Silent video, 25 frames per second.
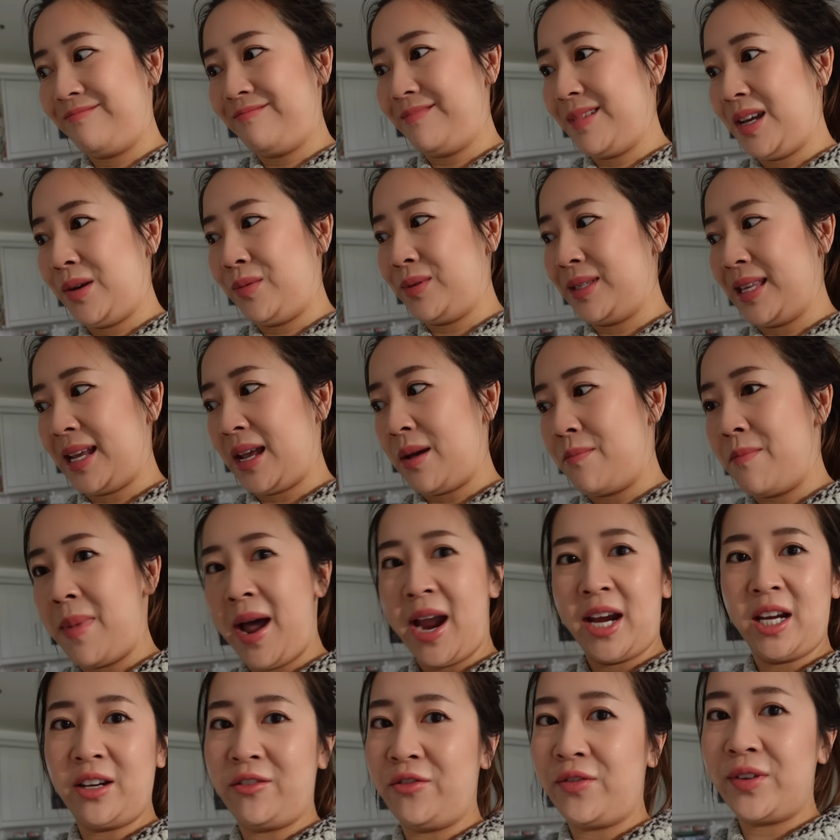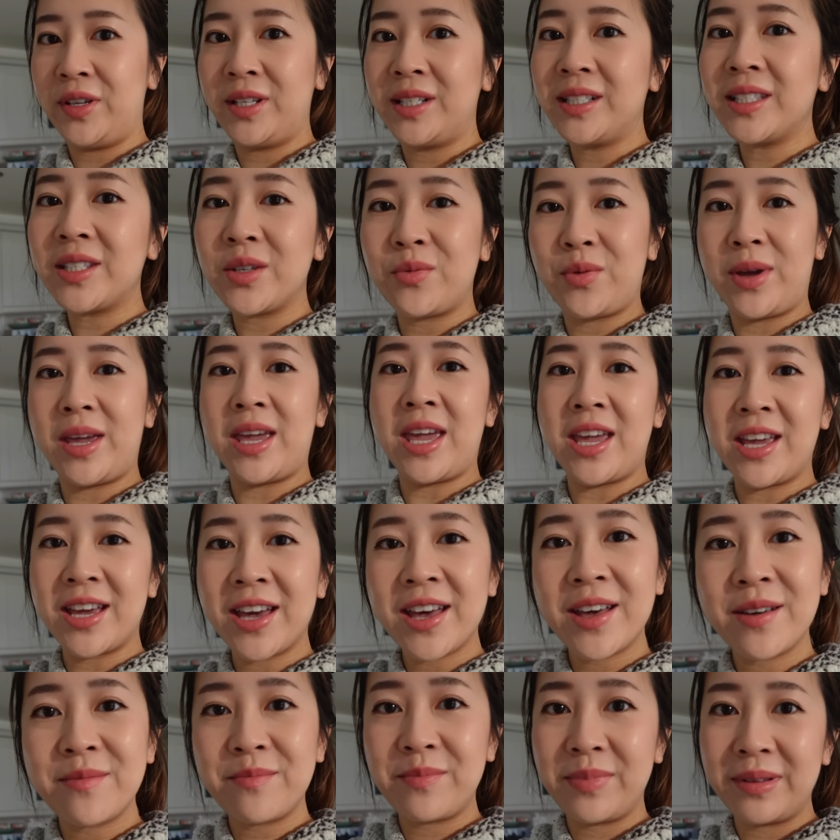It was like a minefield waking
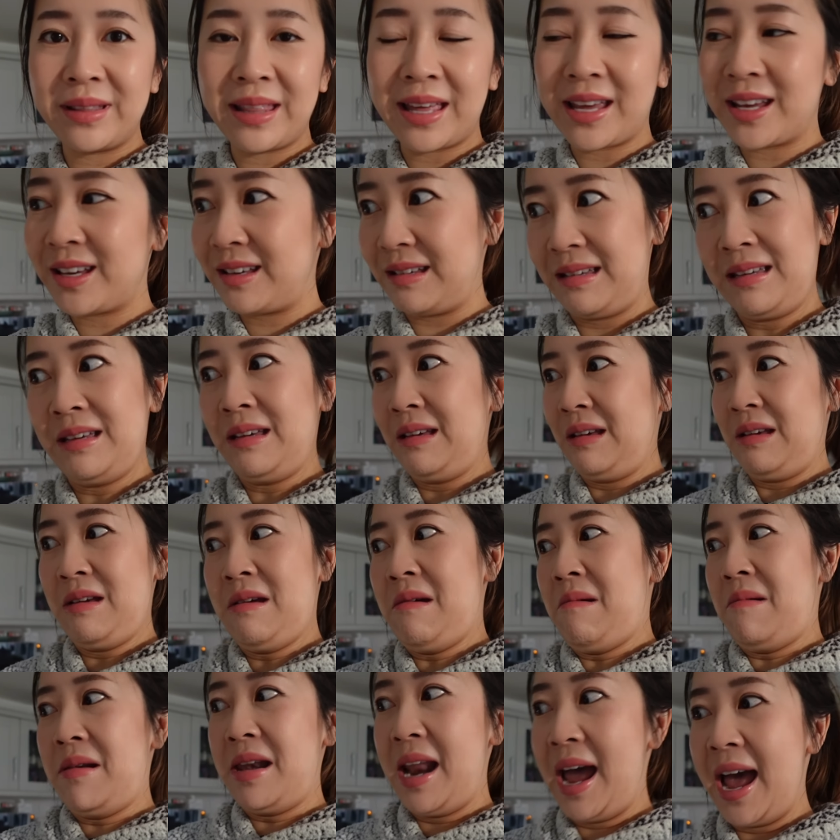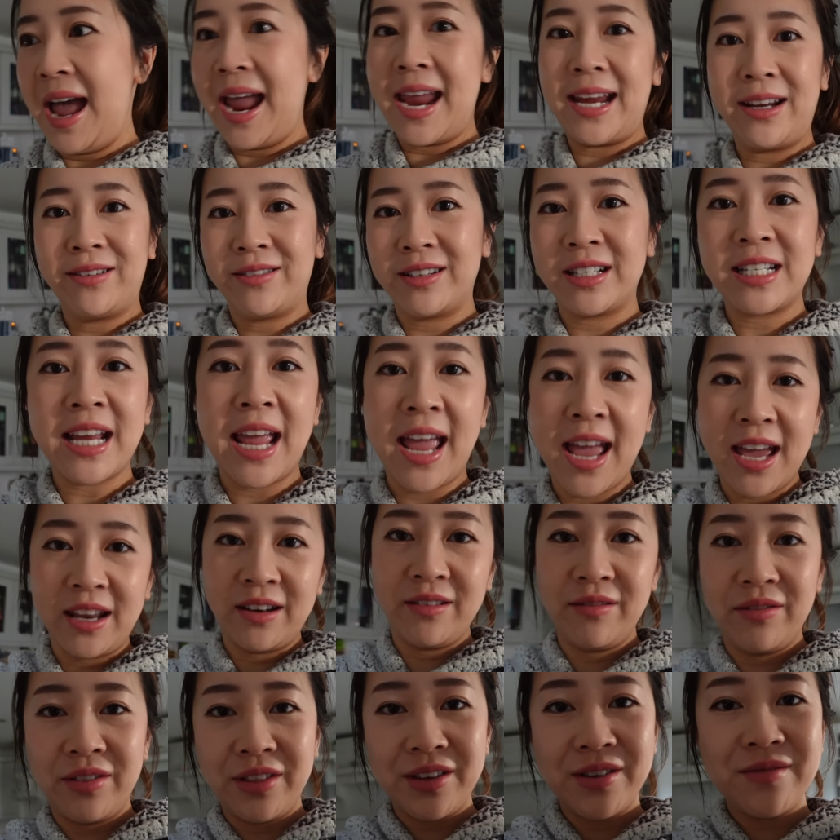up like nine or 10
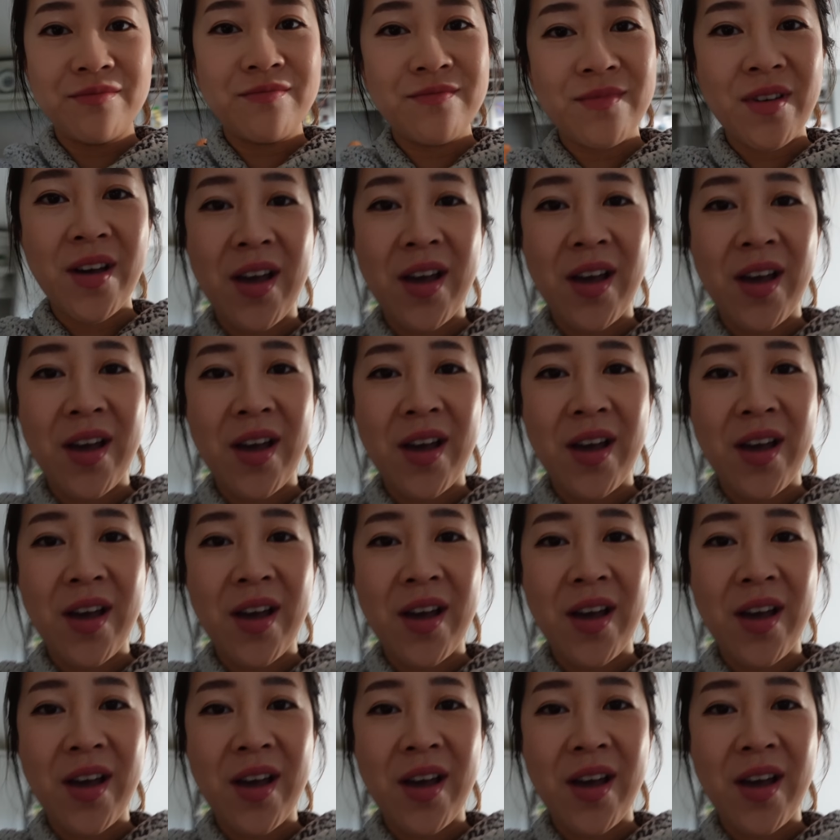of them.